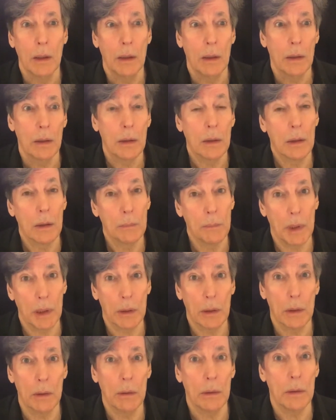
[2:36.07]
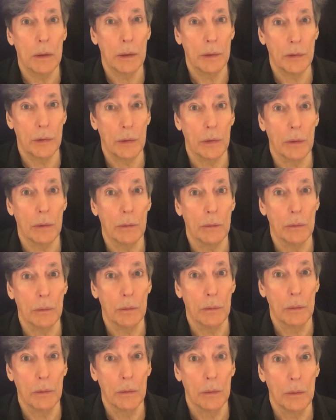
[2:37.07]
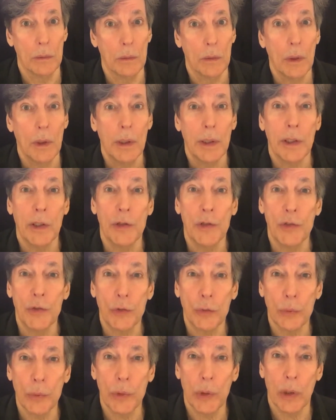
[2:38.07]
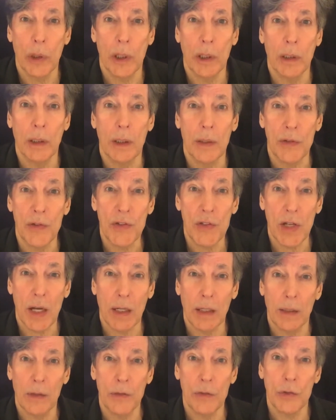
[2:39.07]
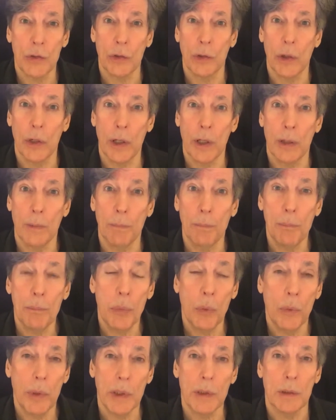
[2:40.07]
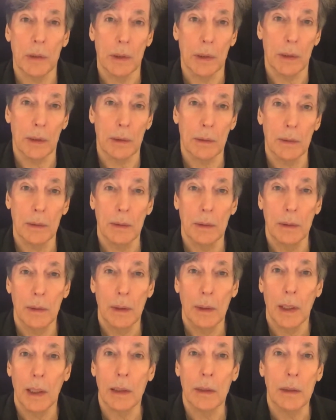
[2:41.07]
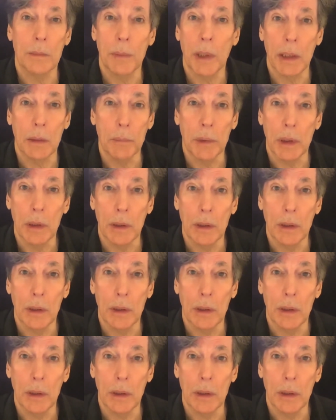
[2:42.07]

It'll make a noise, Toad. He screwed on a silencer and pointed it at the baby.